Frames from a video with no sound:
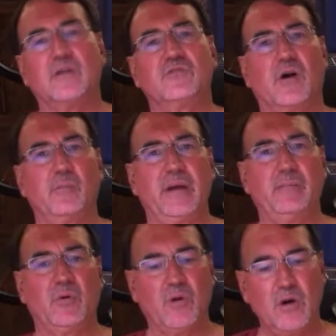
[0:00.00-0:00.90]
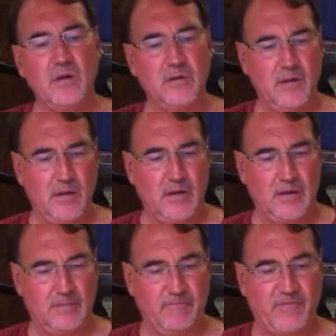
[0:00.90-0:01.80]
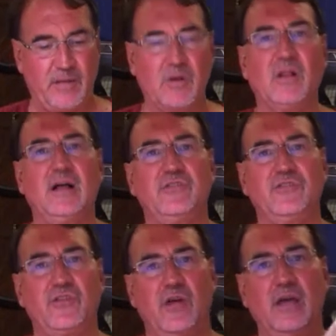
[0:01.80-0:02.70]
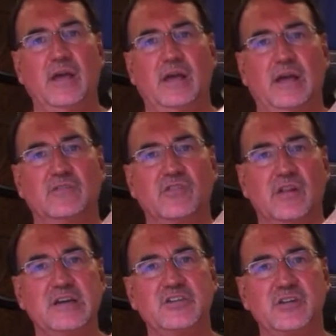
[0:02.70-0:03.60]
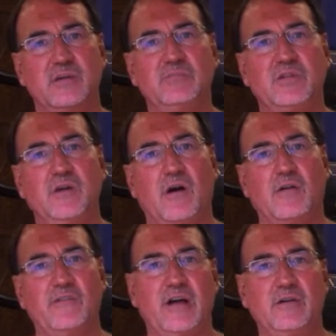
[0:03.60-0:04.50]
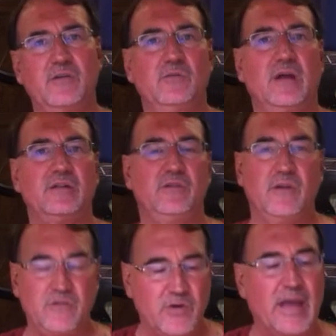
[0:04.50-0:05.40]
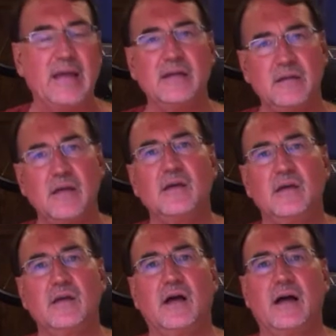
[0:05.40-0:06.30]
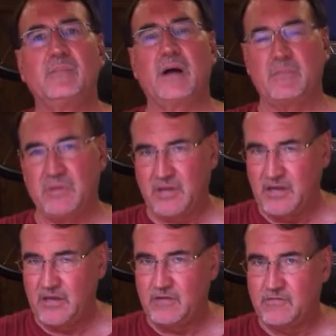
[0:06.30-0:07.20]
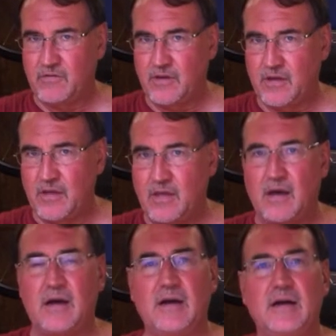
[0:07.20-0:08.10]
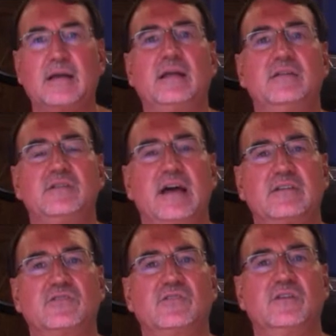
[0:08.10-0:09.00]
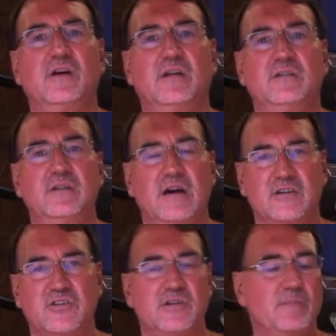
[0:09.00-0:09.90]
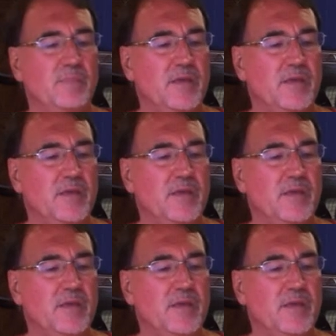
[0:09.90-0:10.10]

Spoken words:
tar paper on, fiberglass insulation up to the R value, and you can, I believe, get a tax deduction